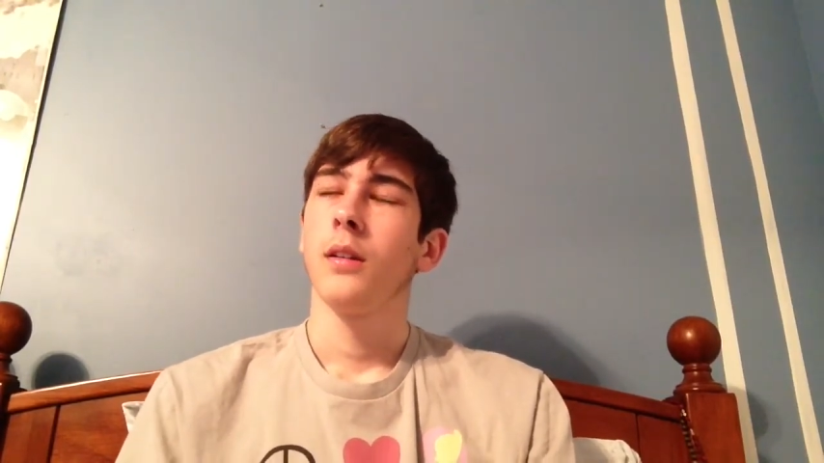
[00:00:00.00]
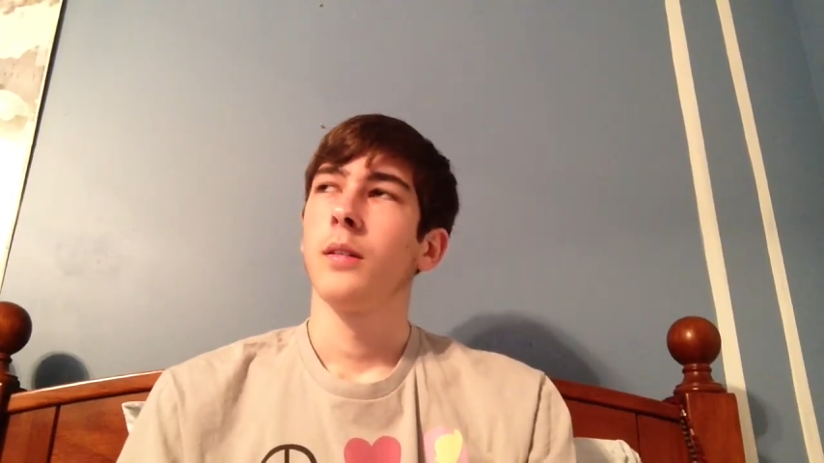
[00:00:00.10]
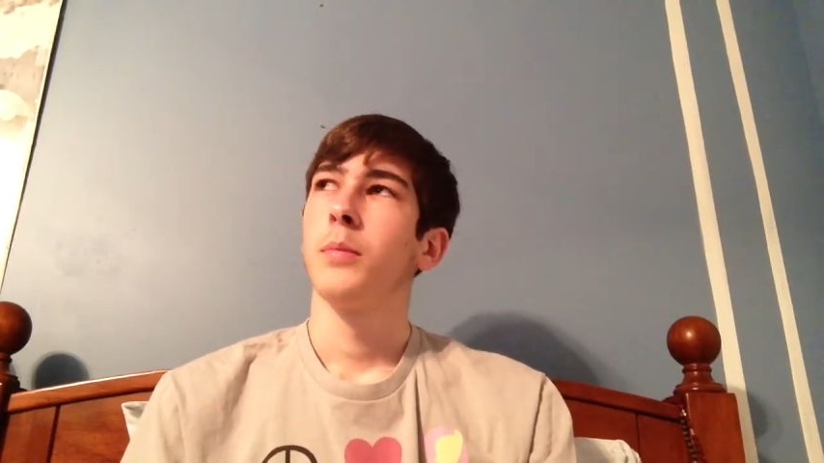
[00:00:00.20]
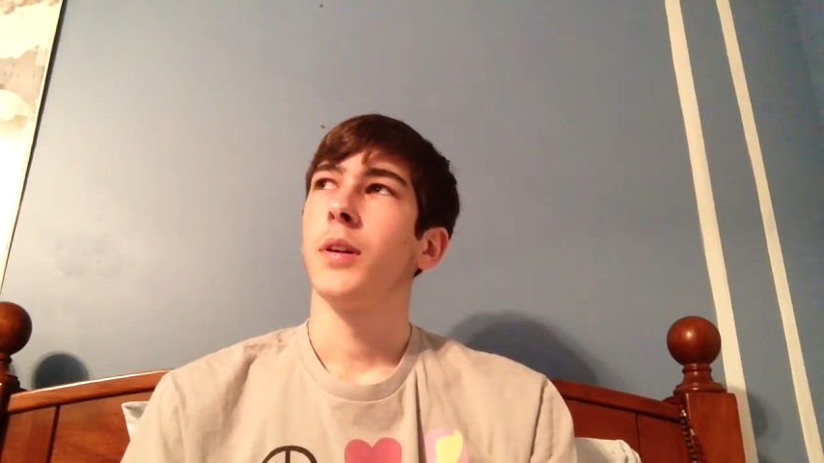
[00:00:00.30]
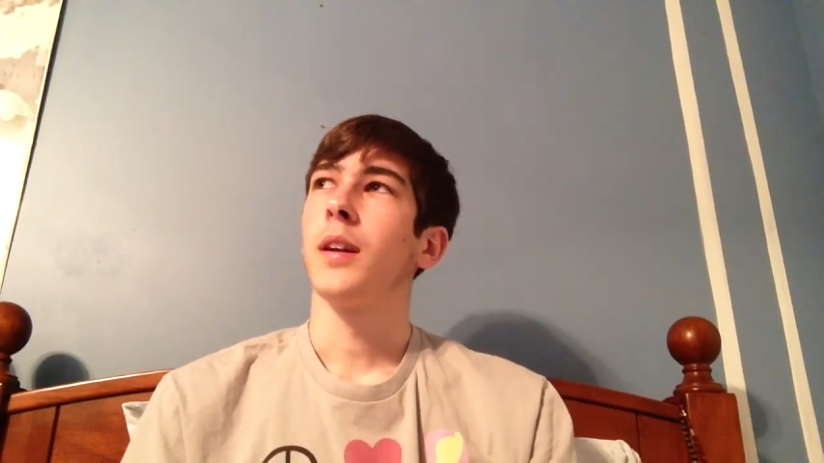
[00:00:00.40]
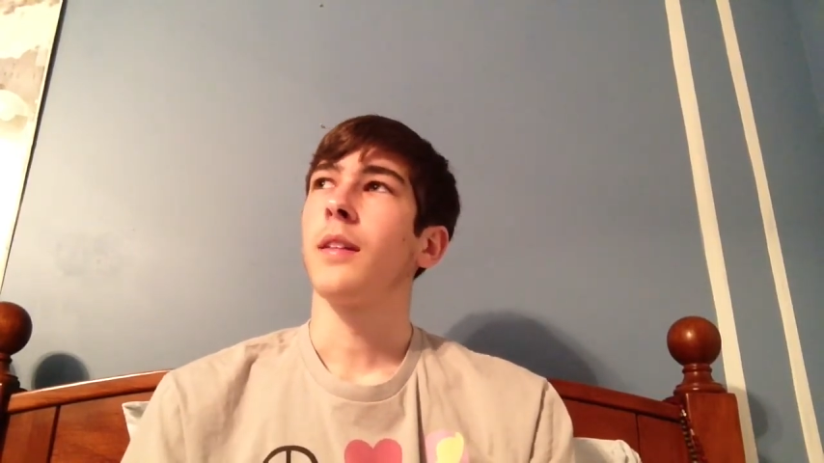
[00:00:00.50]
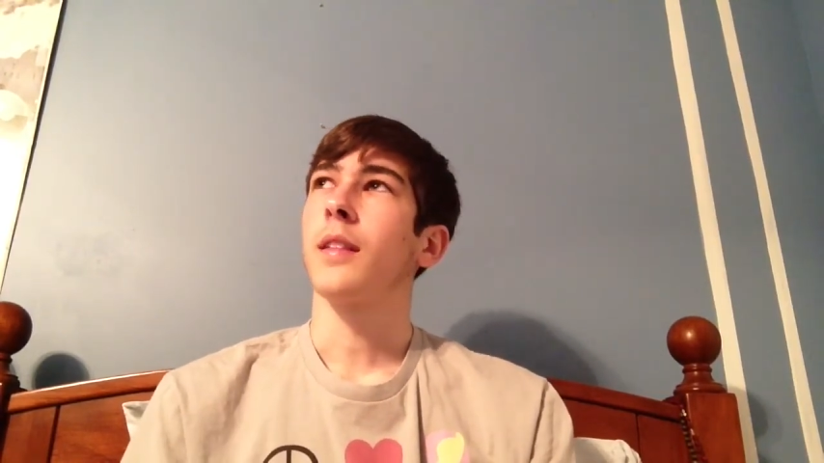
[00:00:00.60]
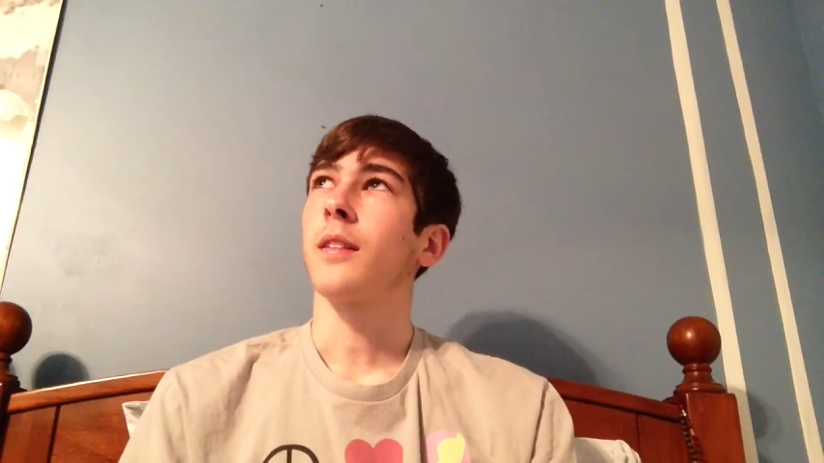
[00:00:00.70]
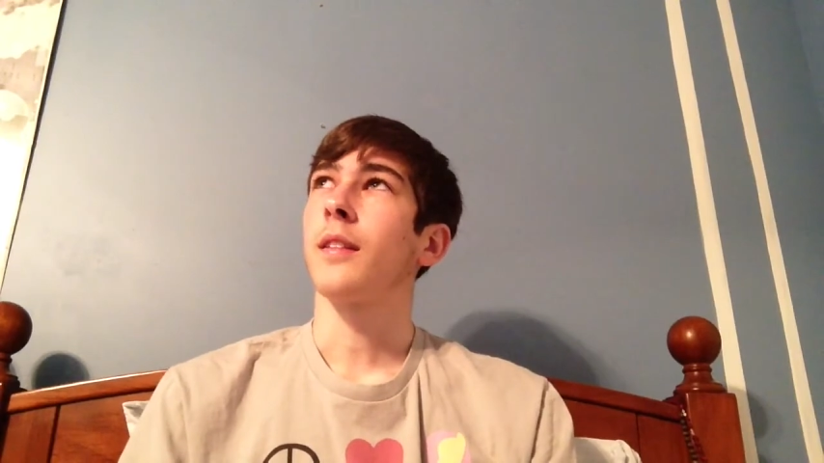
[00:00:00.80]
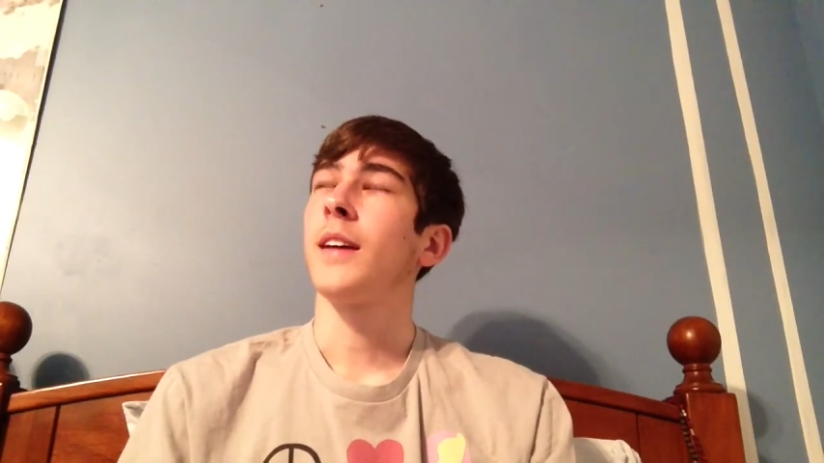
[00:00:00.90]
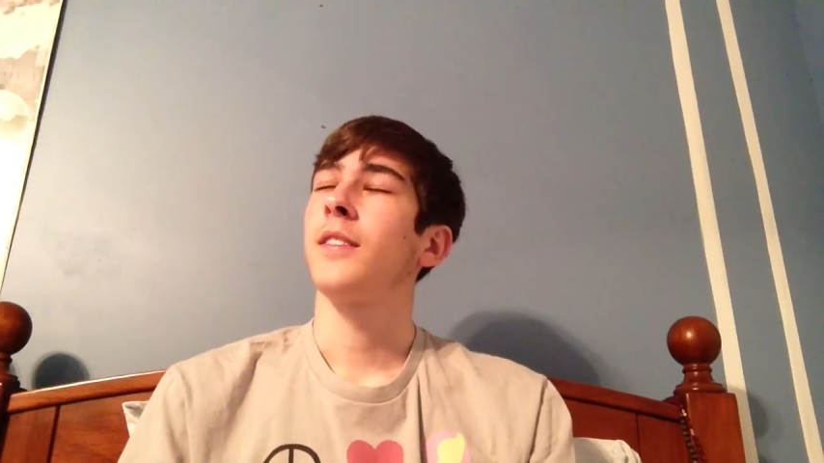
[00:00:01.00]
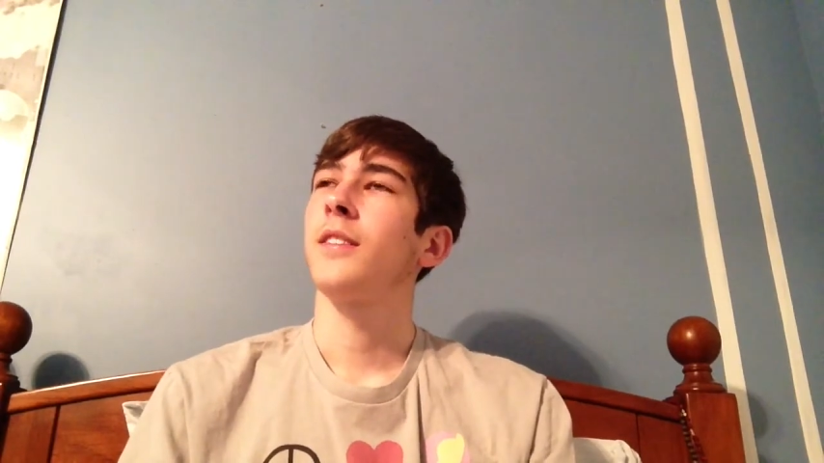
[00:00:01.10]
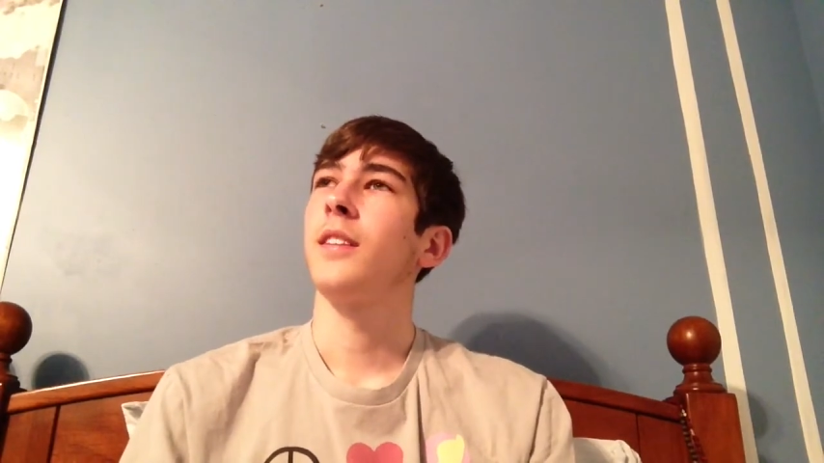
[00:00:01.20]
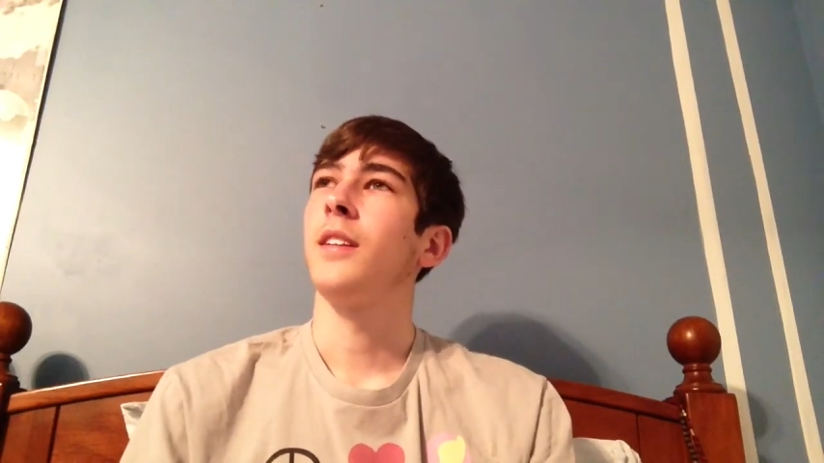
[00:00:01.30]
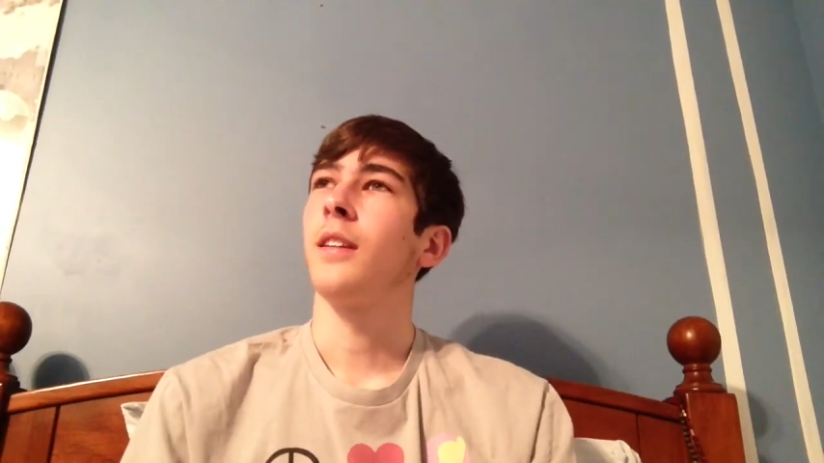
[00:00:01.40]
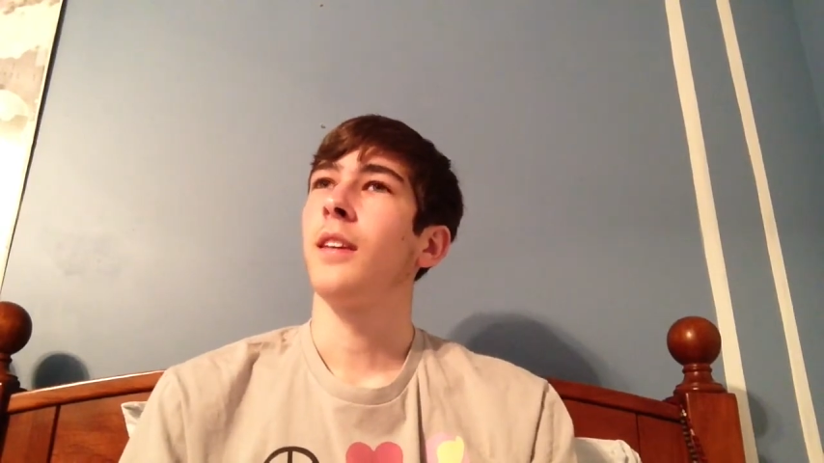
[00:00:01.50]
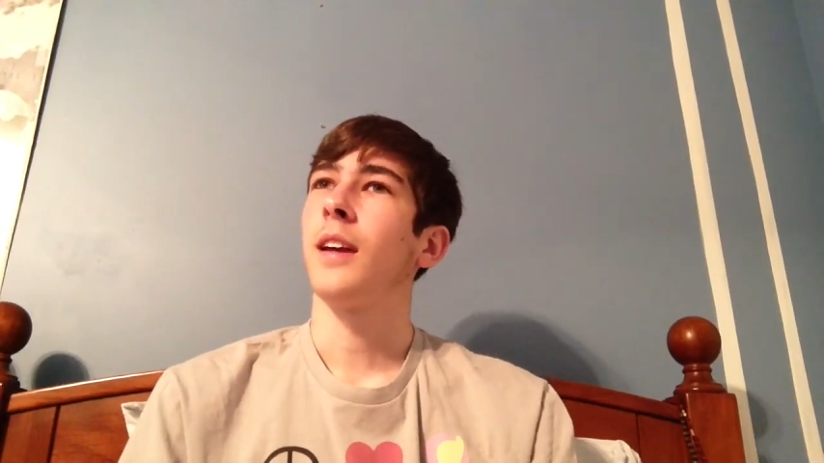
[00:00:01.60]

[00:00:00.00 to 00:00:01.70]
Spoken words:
But now that the last scene of the